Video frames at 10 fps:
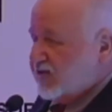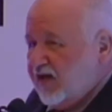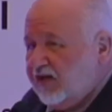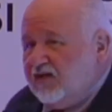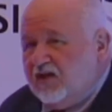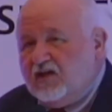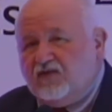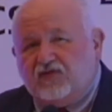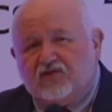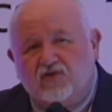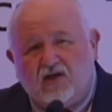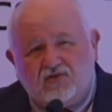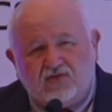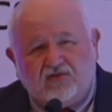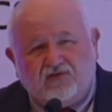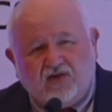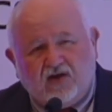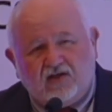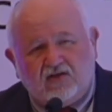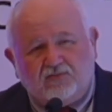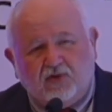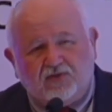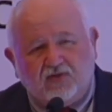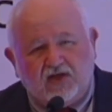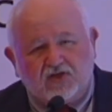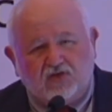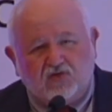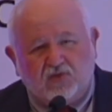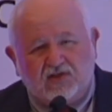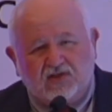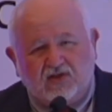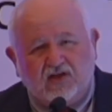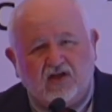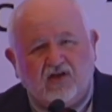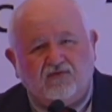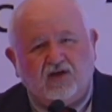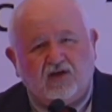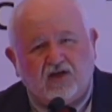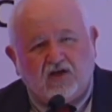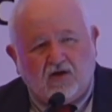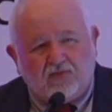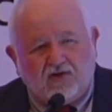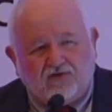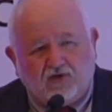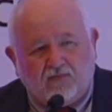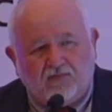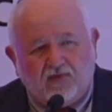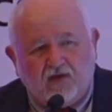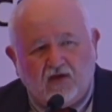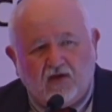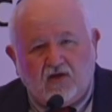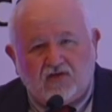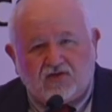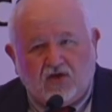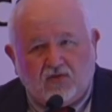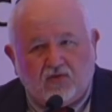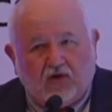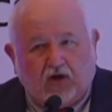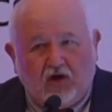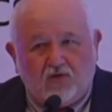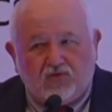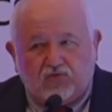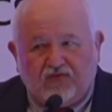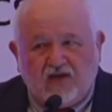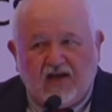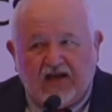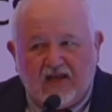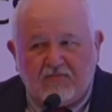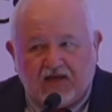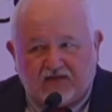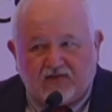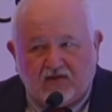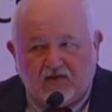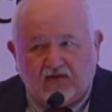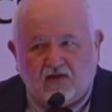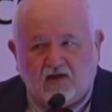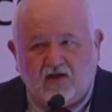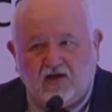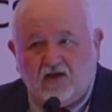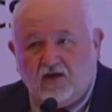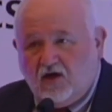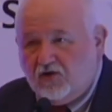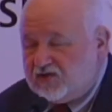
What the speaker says: that if we try to define the population to be screened, where are they coming from? So how do we limit our